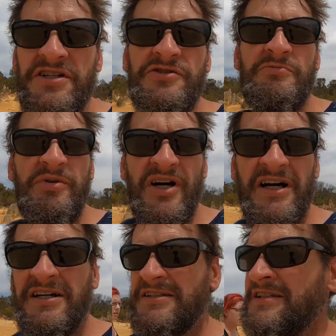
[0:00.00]
National
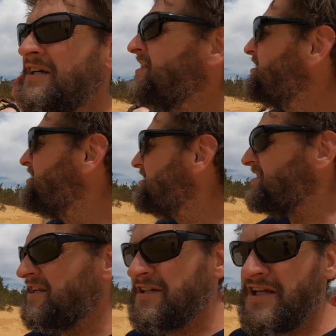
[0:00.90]
Park.
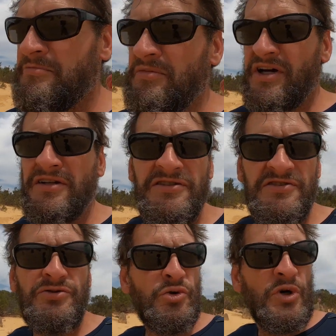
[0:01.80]
Now Nambung is
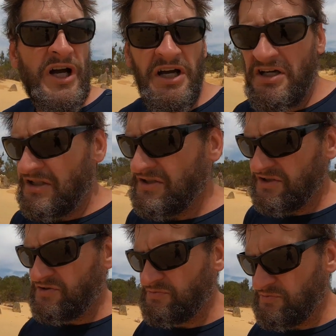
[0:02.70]

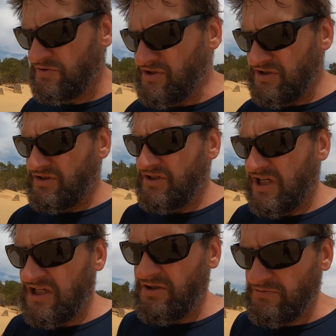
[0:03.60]
Noongar, it's,
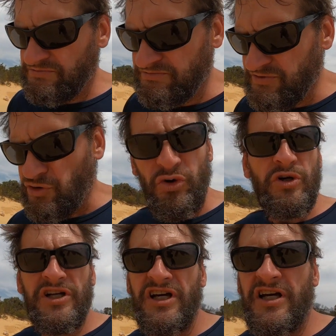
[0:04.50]
uh, the
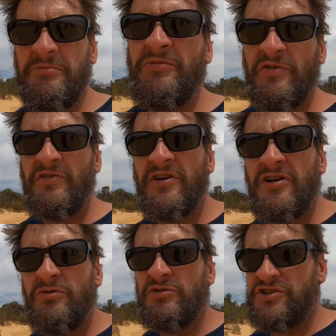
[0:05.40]
Noongar name,
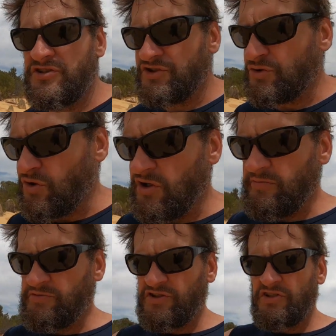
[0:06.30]
which
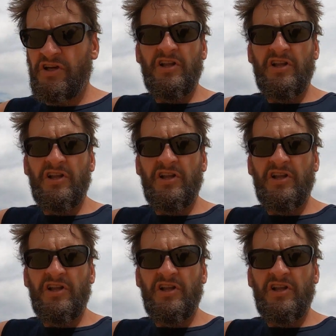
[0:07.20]
describes